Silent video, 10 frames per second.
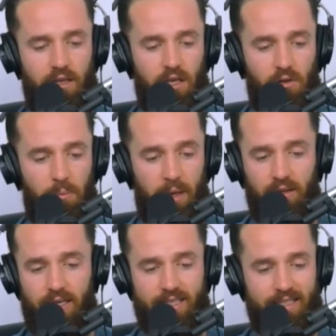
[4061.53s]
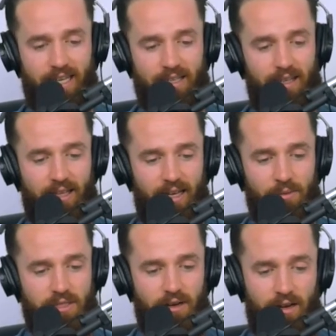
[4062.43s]
the big lessons like I
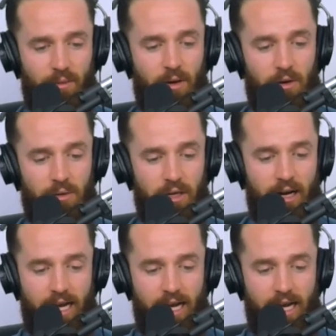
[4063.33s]
was talking about earlier.